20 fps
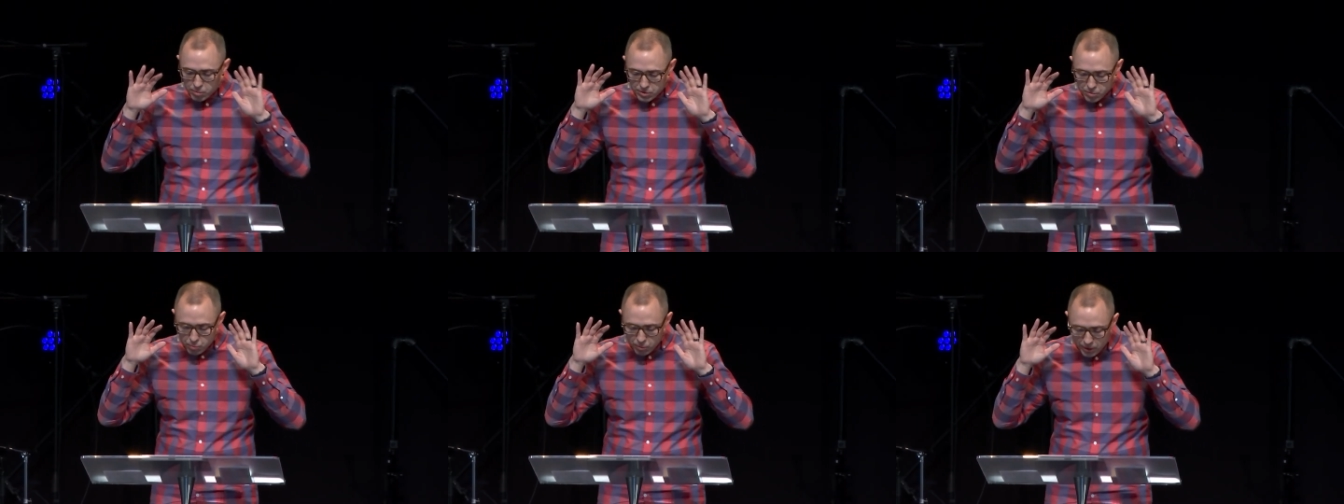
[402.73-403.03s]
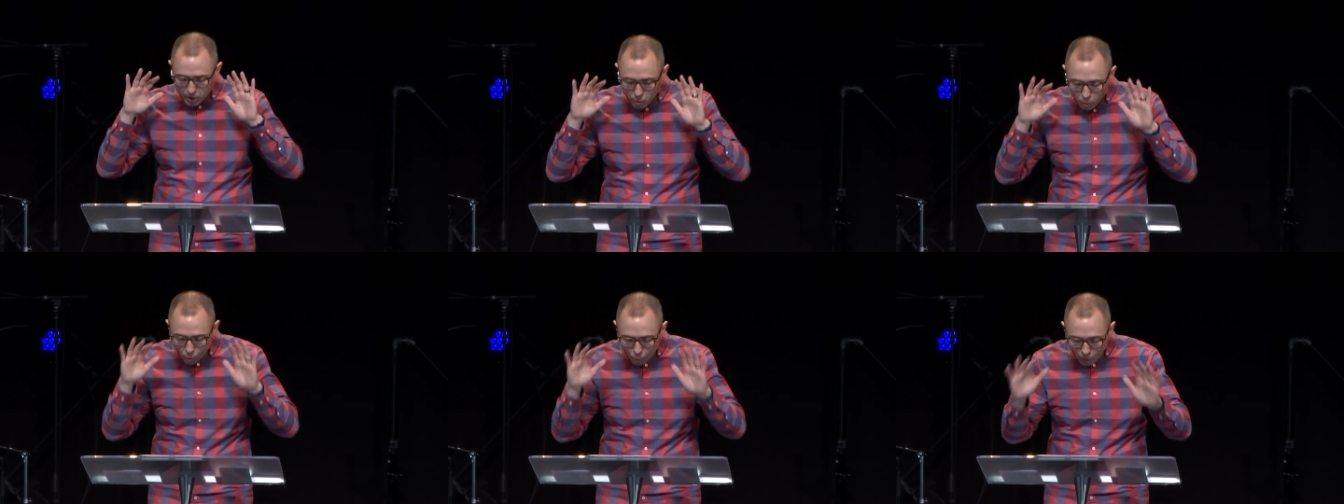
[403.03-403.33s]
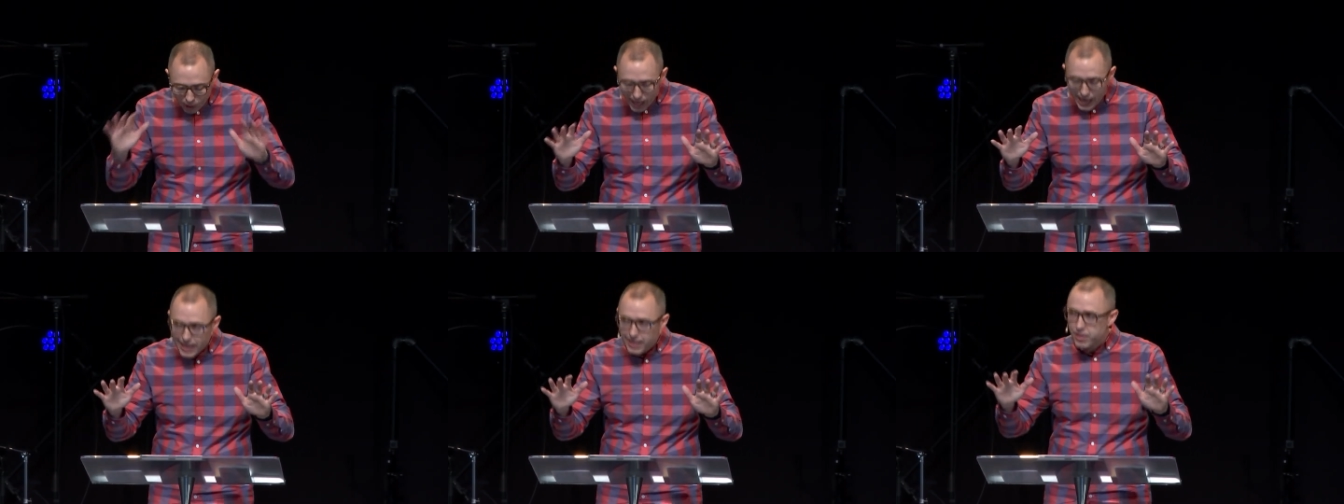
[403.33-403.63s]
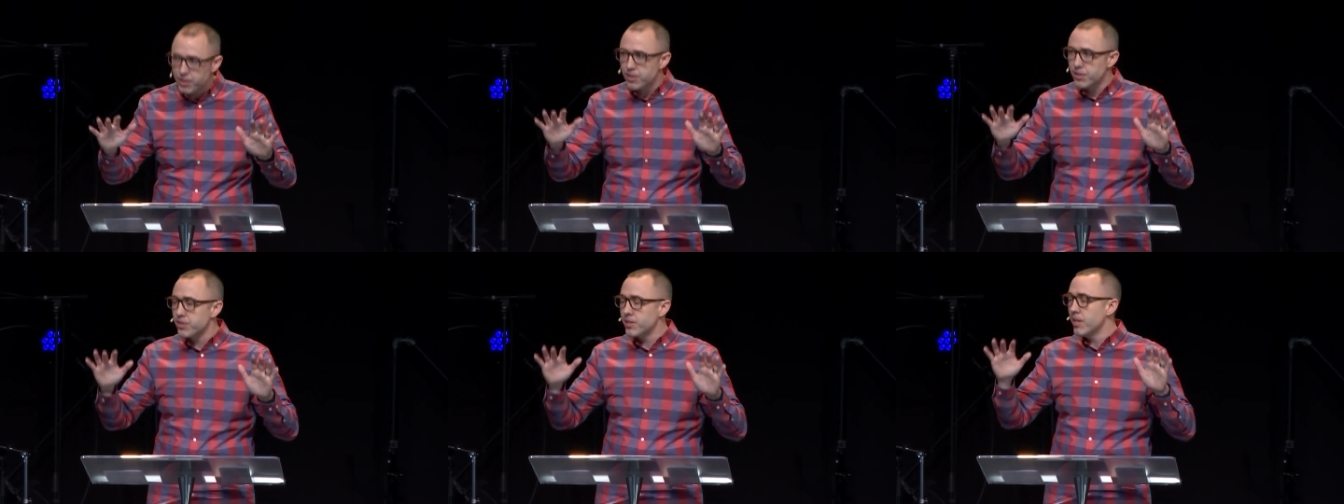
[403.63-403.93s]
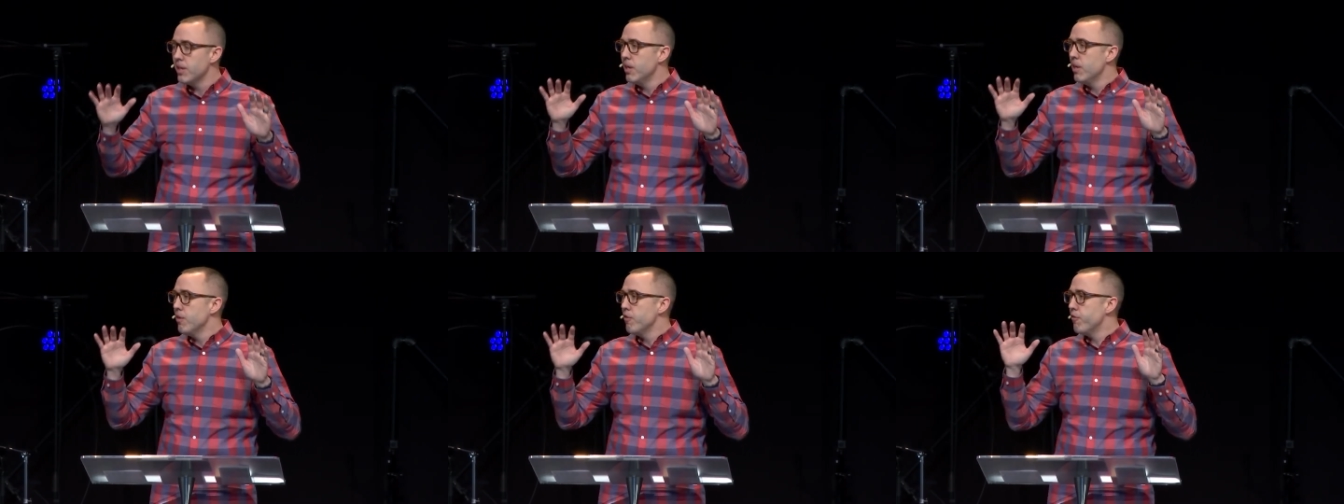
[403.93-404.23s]
was required
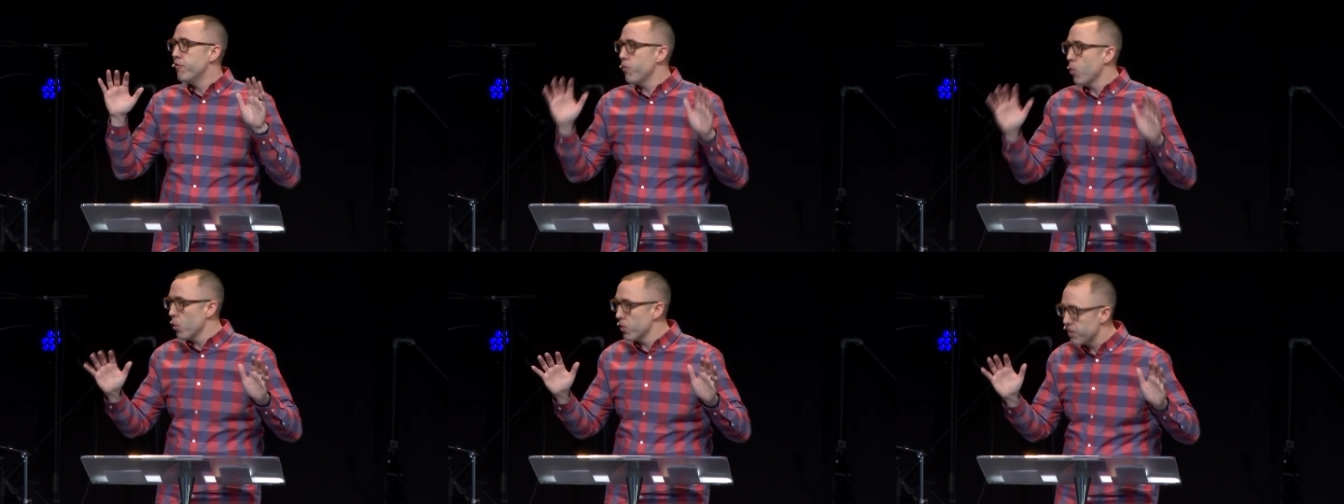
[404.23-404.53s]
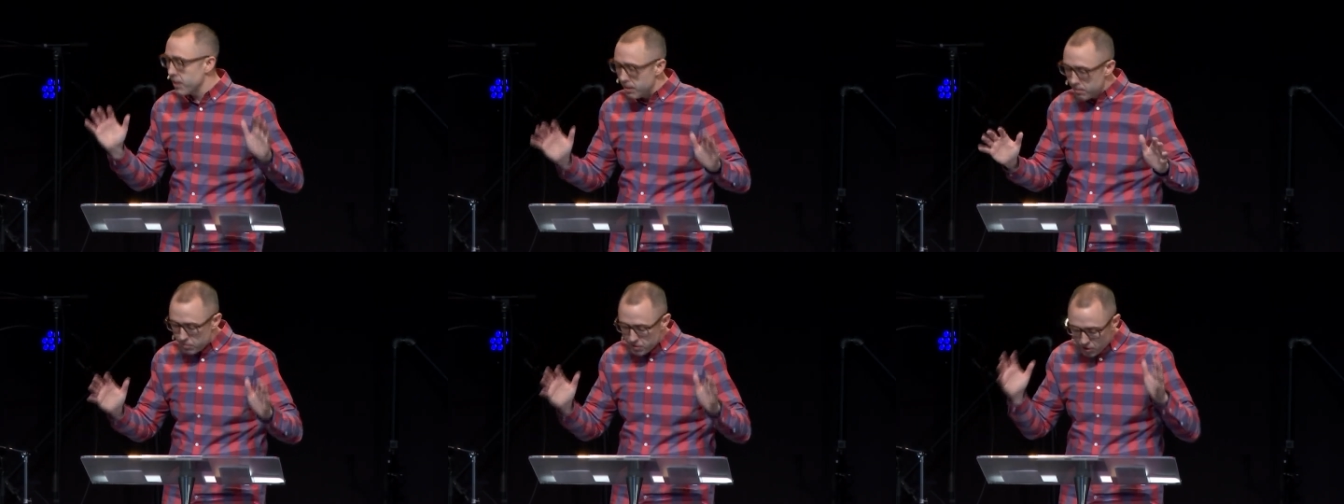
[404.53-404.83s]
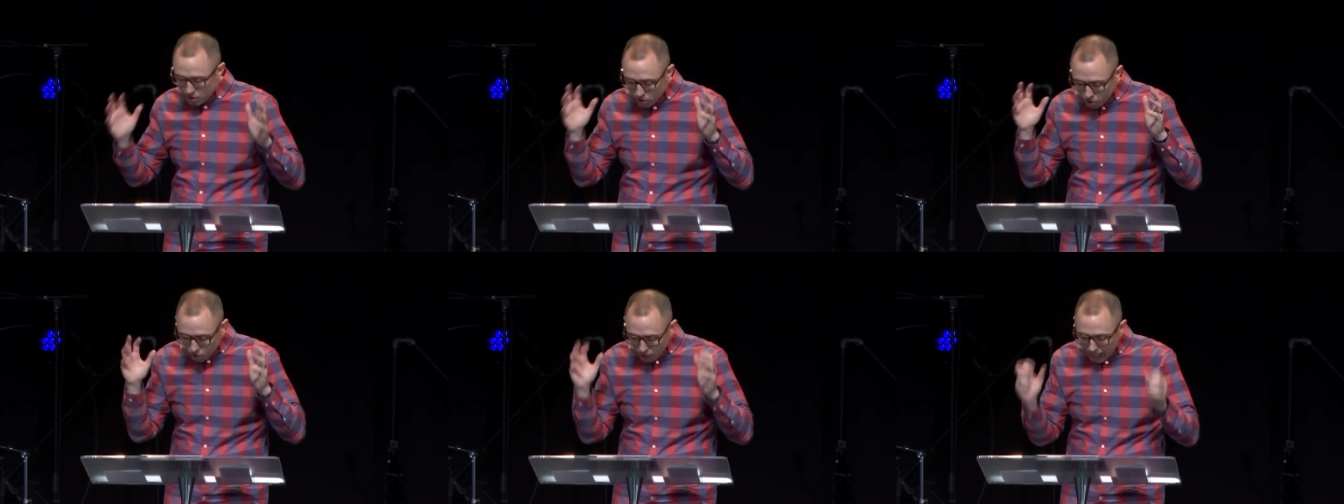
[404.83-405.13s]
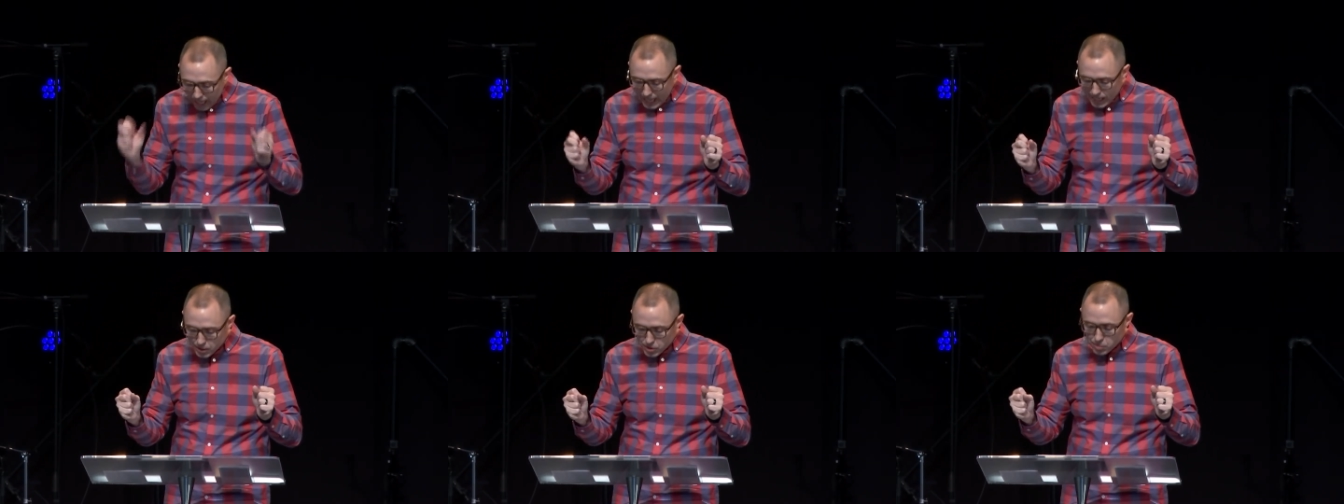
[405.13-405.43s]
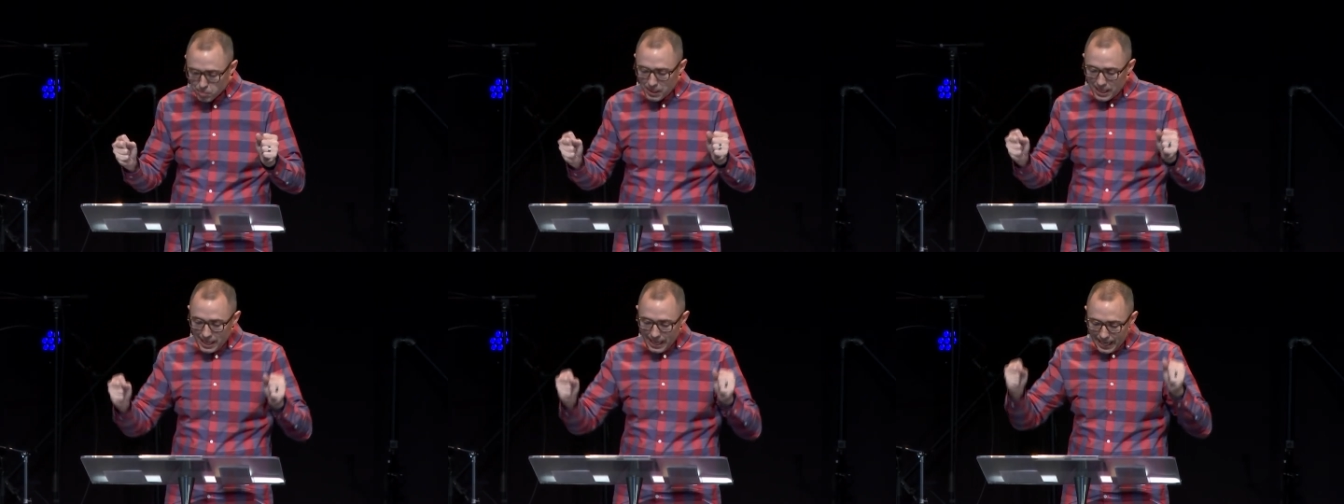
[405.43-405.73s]
for them to
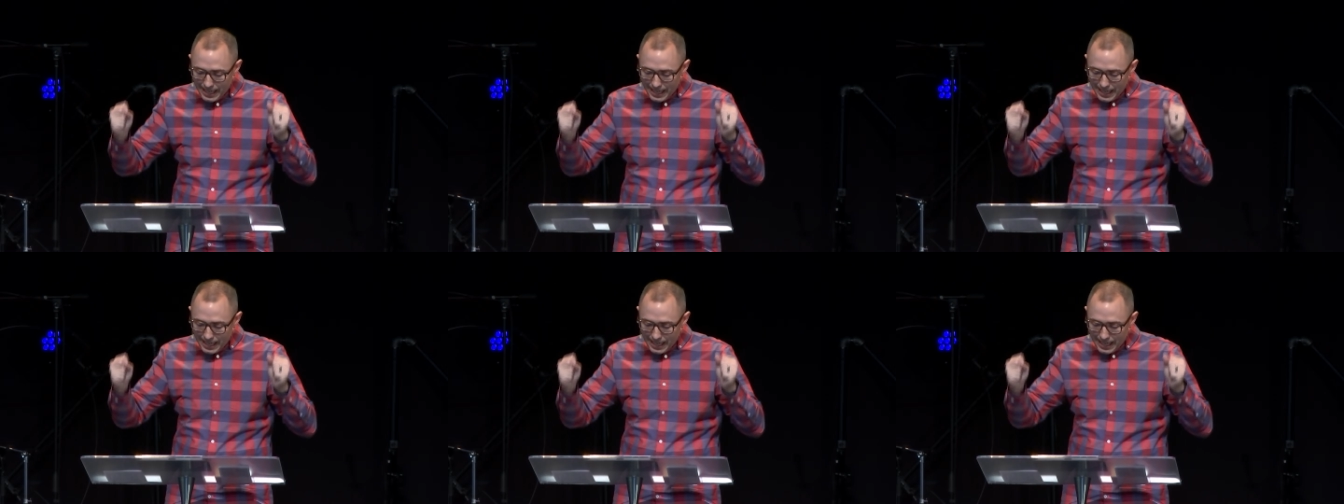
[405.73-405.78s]
grasp.